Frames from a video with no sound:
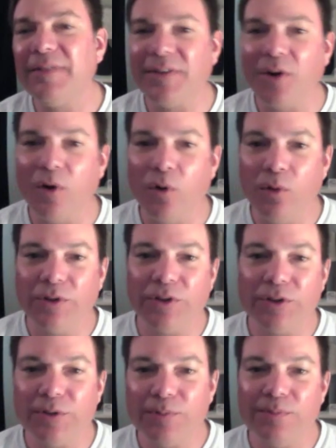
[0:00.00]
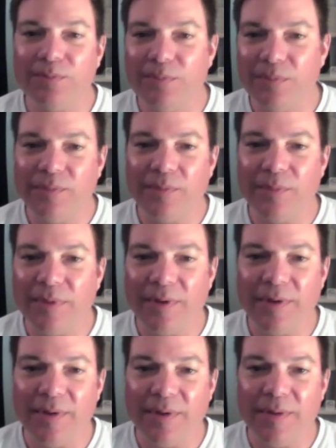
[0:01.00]
the older
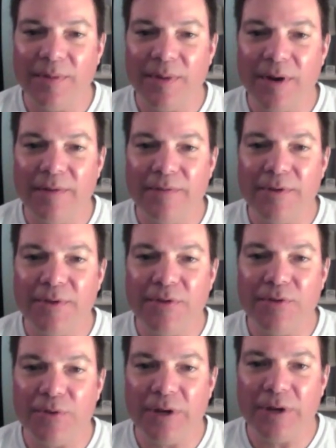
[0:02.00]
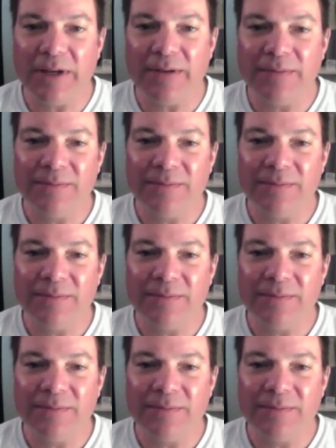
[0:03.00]
of the three,